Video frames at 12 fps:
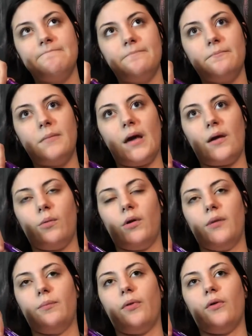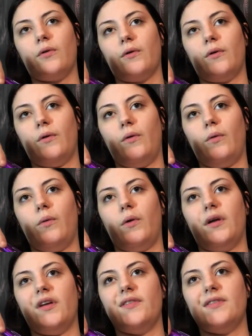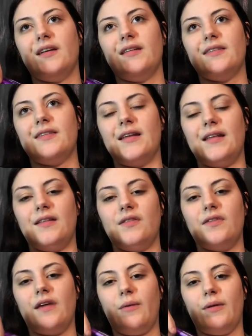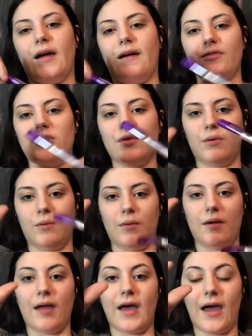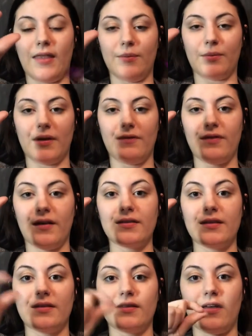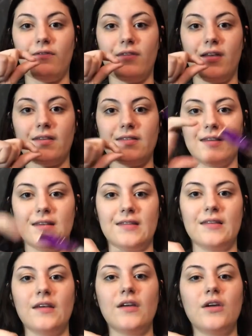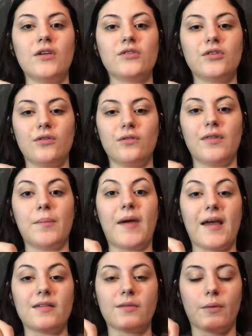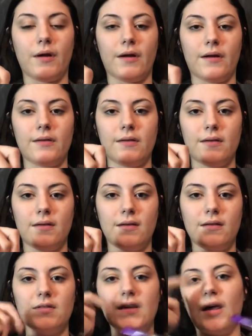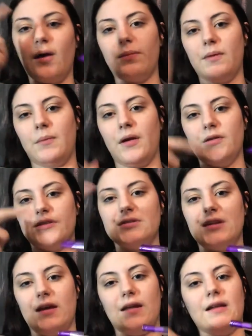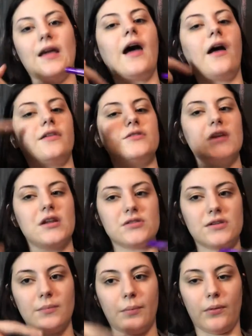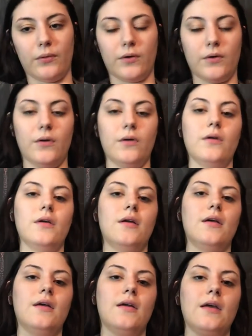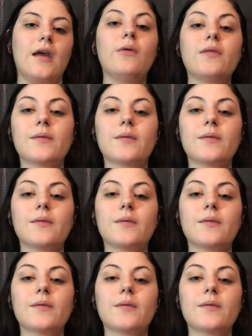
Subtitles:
make a word plural or use it in a sentence, they would have to add the prefix and suffixes to the base word to help them understand how to change it to plural. It was a